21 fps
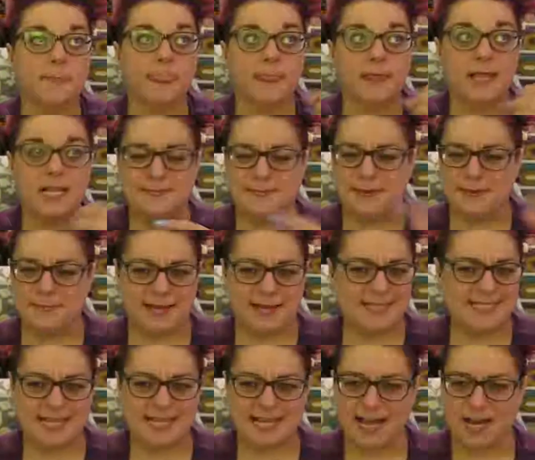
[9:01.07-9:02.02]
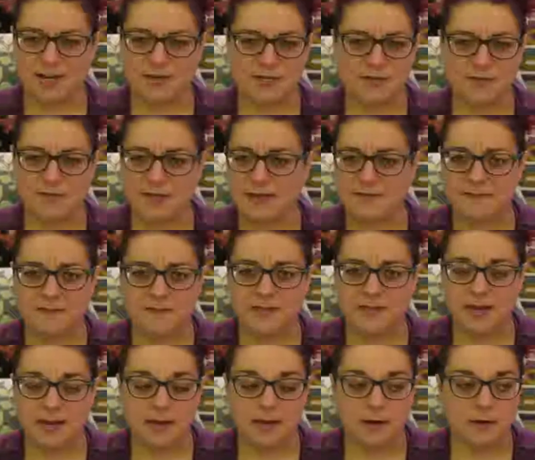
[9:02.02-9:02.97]
He's been my psychiatrist for like
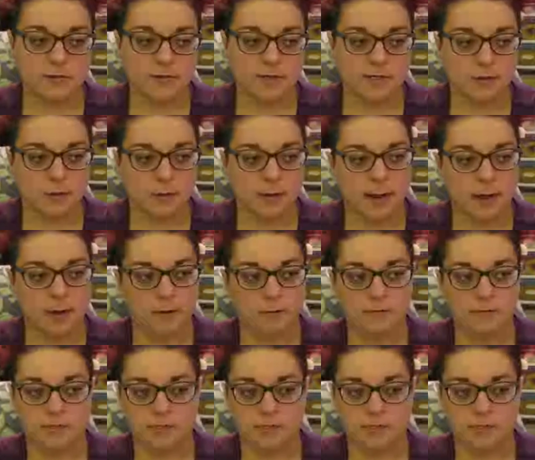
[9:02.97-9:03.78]
15 years or so now.